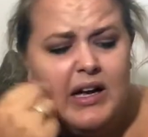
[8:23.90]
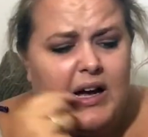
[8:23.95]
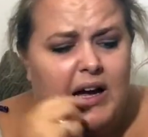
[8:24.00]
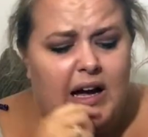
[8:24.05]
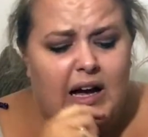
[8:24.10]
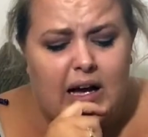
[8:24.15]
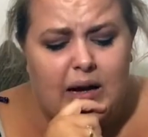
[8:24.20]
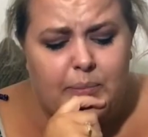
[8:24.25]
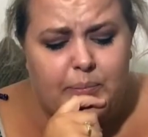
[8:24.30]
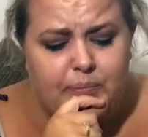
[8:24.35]

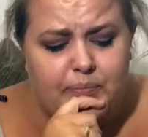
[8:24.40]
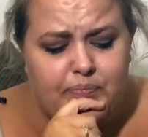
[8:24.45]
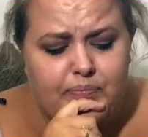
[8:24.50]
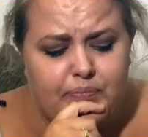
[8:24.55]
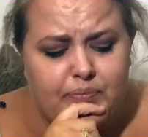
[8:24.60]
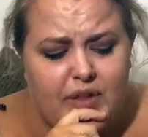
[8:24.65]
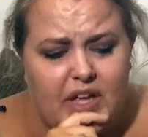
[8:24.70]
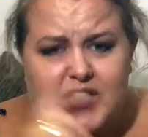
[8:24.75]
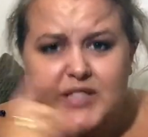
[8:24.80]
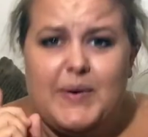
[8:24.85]

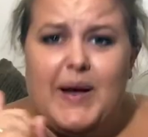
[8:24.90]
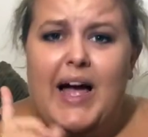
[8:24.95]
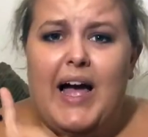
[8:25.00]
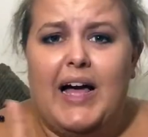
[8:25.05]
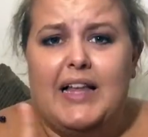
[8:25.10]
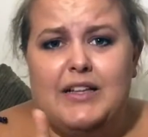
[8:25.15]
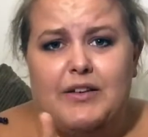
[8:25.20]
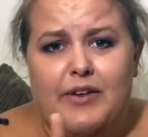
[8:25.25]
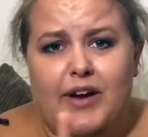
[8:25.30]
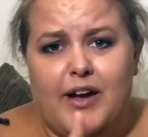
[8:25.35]
So I
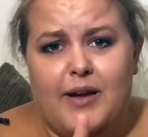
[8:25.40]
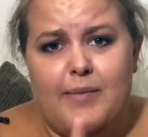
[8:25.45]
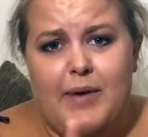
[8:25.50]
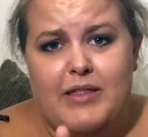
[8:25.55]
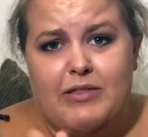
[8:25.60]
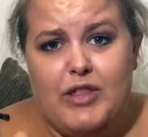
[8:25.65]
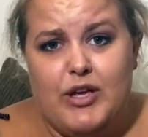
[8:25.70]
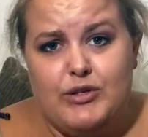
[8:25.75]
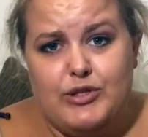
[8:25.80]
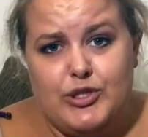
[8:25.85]
highly
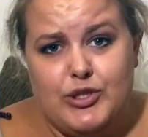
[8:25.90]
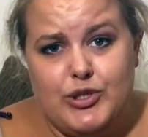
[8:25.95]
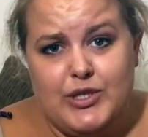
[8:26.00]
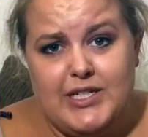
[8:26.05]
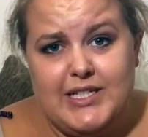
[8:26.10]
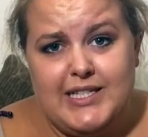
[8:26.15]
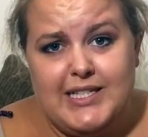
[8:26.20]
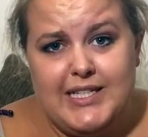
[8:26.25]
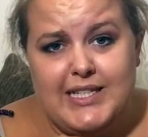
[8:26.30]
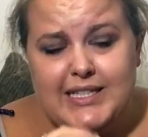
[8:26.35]
recommend those
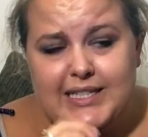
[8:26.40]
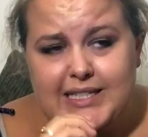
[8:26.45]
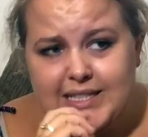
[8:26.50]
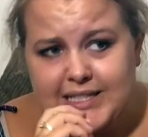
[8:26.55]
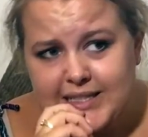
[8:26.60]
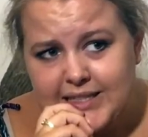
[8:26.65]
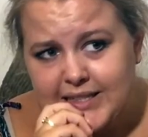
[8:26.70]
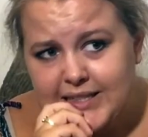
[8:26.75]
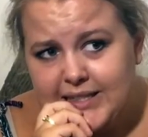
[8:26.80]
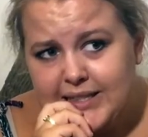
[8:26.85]

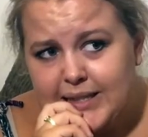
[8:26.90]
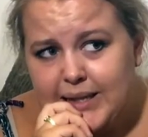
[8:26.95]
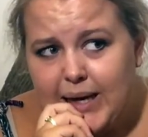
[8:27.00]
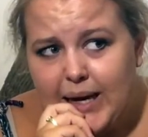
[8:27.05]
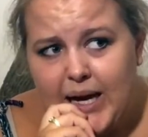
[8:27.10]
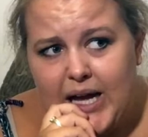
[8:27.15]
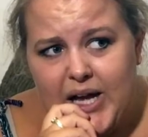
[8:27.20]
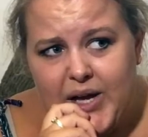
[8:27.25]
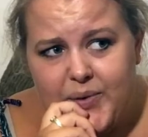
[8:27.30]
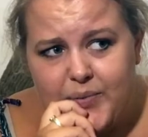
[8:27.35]
choices.
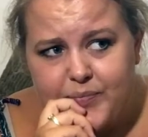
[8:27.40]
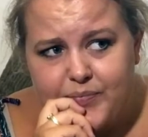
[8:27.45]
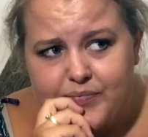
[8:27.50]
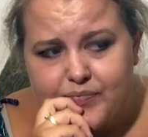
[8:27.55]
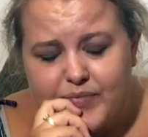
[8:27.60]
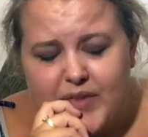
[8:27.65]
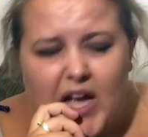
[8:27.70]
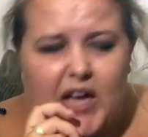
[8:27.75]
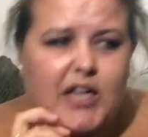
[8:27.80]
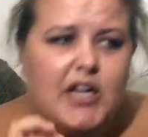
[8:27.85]

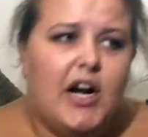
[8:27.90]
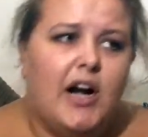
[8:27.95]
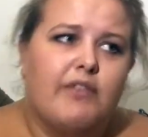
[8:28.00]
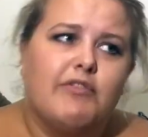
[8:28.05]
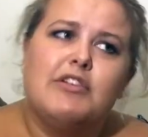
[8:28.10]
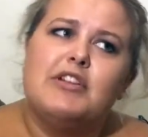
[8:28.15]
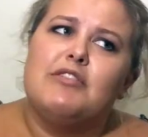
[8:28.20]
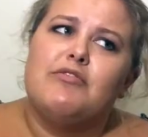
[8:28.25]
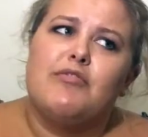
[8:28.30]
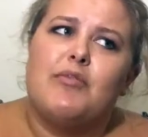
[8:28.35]
I can't
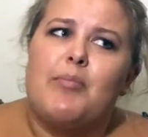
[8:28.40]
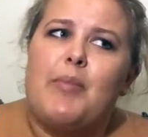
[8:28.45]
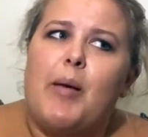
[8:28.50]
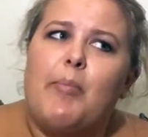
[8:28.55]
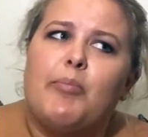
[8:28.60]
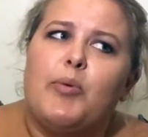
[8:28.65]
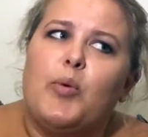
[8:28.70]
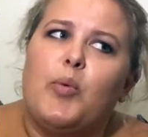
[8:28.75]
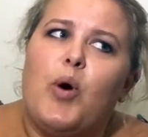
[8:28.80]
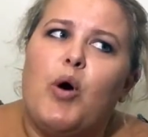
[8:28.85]
really
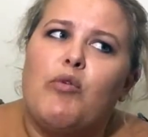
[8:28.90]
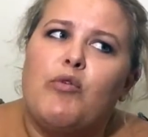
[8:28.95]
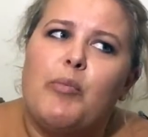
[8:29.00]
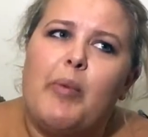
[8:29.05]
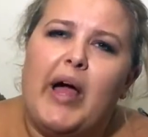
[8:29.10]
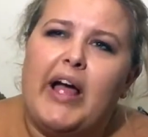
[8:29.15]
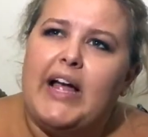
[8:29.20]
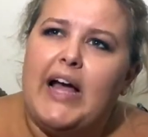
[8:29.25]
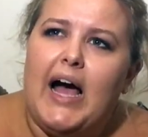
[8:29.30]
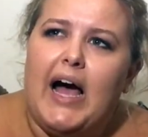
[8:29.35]
remember what
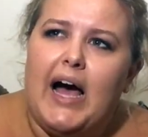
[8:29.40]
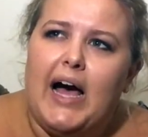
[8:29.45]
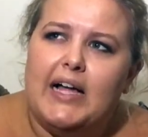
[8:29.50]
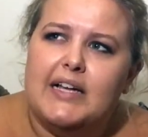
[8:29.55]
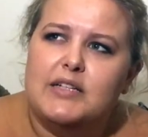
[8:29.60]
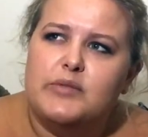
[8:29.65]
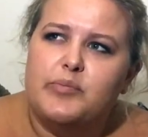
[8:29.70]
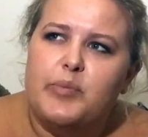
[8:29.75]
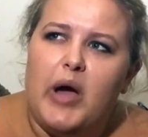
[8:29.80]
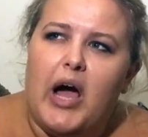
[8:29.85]
Rebecca had,
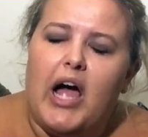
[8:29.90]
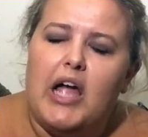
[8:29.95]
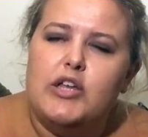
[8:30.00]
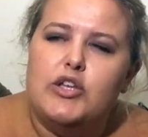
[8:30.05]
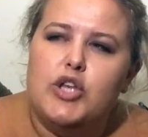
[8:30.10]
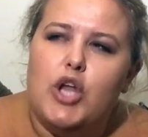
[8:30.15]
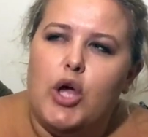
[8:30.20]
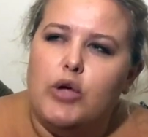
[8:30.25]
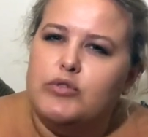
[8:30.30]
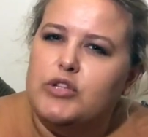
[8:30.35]
but I
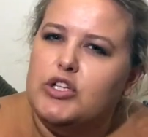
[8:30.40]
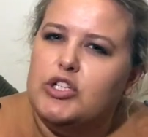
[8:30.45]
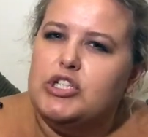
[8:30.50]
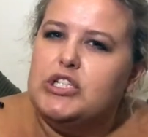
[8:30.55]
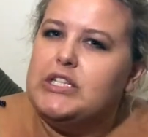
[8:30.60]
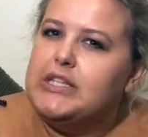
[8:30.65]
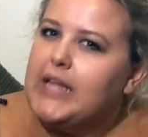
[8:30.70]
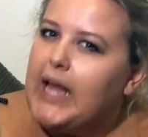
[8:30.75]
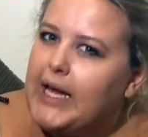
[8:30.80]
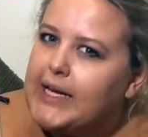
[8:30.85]
know that
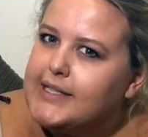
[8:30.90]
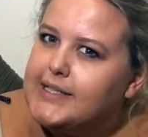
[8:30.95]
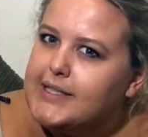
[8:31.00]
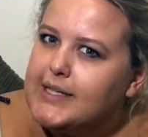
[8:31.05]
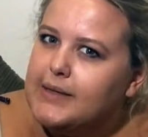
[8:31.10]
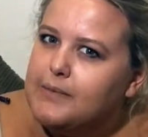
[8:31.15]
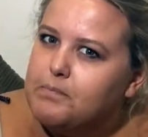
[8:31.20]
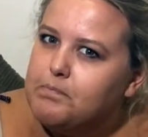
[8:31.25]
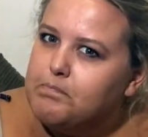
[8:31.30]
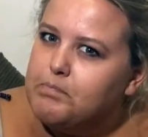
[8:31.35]
she liked
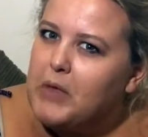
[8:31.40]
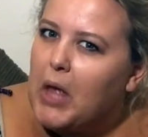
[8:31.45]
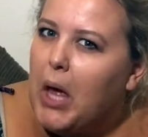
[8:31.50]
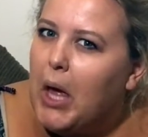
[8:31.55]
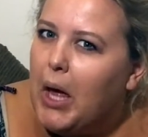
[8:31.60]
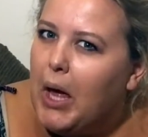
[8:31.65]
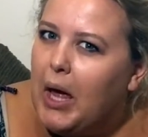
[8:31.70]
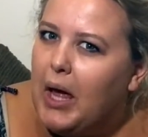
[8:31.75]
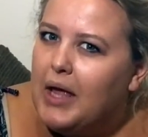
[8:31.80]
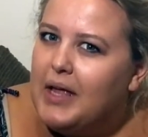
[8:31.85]
it.
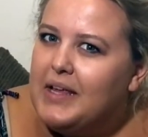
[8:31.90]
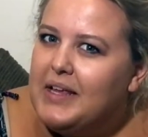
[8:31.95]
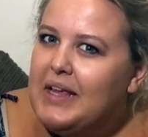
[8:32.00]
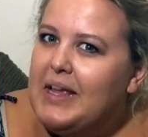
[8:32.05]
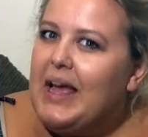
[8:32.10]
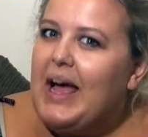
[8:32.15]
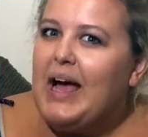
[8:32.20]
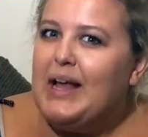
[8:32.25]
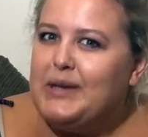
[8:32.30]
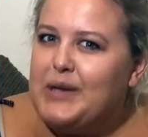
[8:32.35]

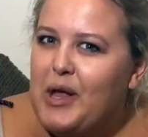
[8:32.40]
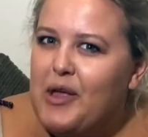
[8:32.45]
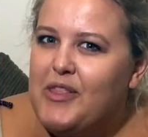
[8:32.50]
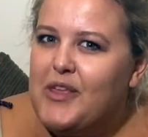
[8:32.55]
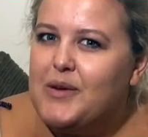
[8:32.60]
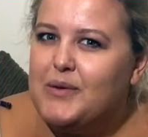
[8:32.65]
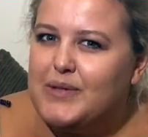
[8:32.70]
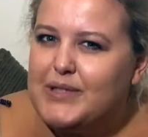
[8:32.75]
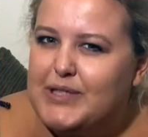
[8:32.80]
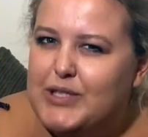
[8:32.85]
I know
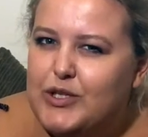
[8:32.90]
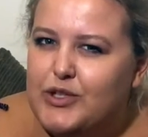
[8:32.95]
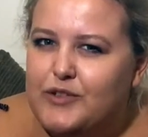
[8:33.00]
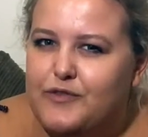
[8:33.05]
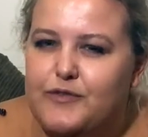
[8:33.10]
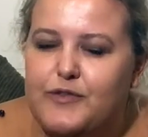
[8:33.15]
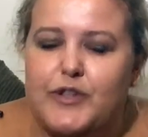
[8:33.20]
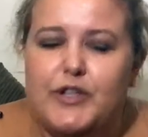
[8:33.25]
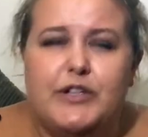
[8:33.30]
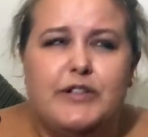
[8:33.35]
that it was good
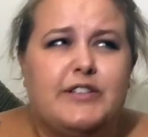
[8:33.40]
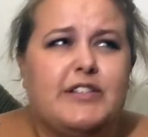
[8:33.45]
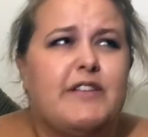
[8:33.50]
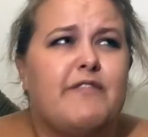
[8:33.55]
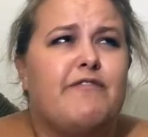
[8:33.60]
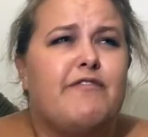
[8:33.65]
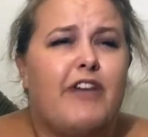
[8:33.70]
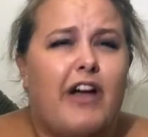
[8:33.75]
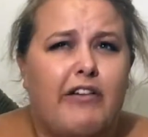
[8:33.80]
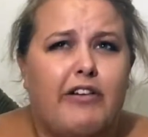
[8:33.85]
food,
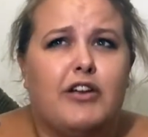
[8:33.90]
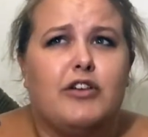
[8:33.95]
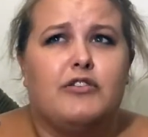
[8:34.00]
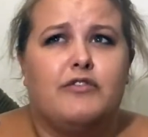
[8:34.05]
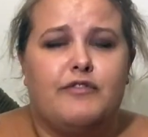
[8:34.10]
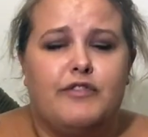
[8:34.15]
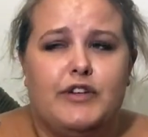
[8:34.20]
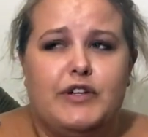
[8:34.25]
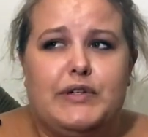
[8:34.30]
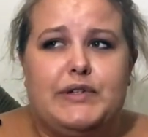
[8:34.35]
very good
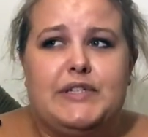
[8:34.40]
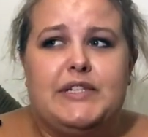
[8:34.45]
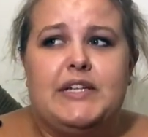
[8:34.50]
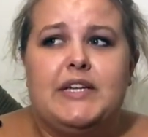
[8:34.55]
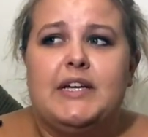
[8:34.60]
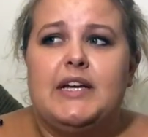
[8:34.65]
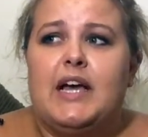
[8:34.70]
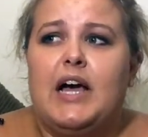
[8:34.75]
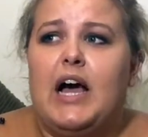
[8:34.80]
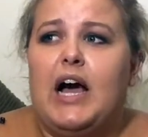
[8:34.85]
food.
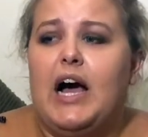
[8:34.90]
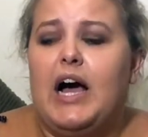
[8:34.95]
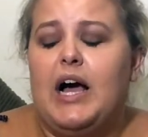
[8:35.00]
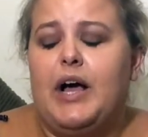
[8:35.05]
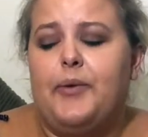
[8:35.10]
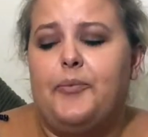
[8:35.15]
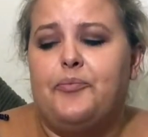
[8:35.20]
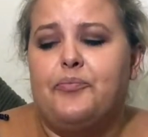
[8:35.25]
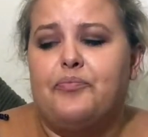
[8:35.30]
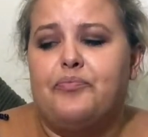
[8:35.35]

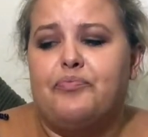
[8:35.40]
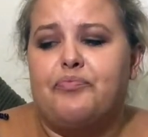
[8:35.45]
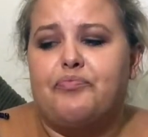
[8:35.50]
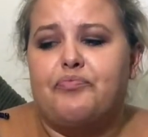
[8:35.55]
And